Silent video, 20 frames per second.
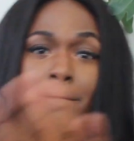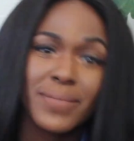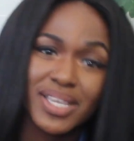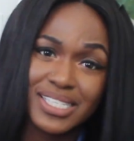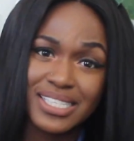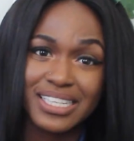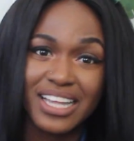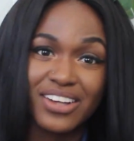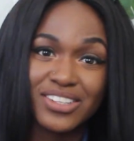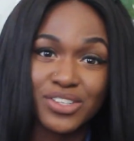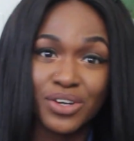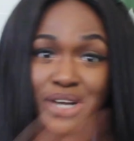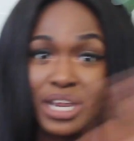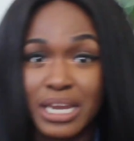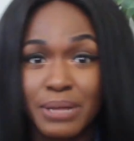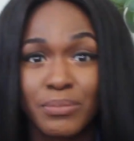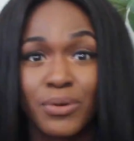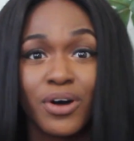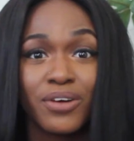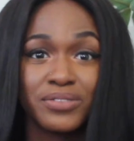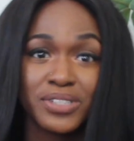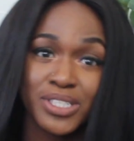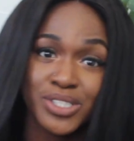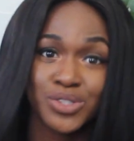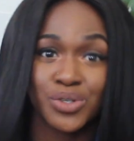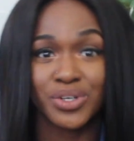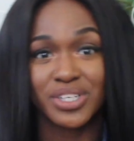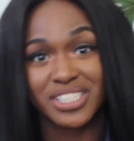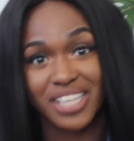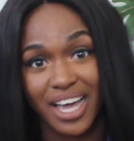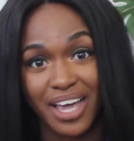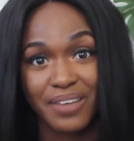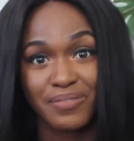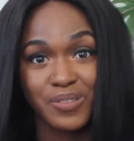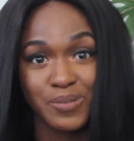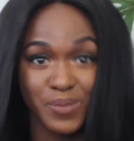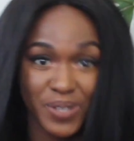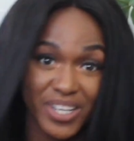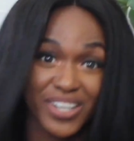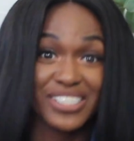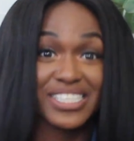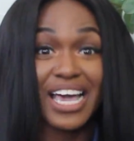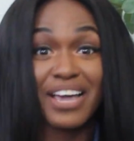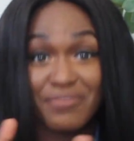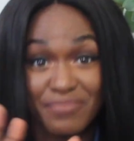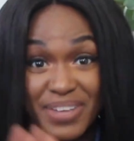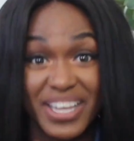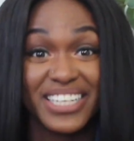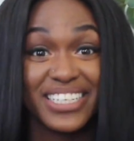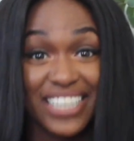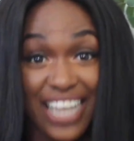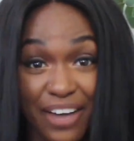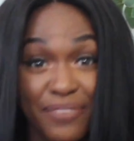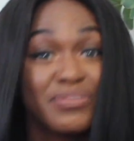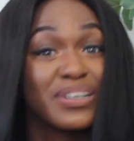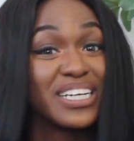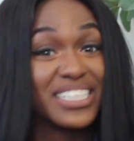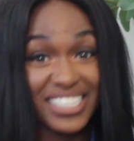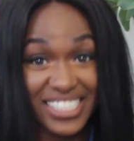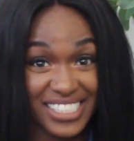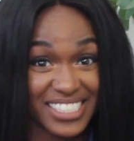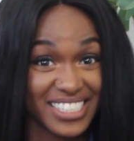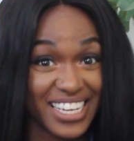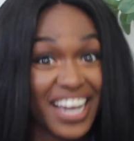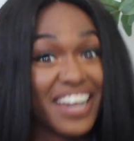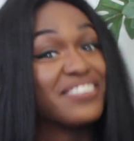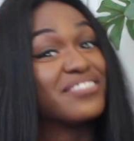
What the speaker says: missing out on any more of these story times, because I have many. I have plenty.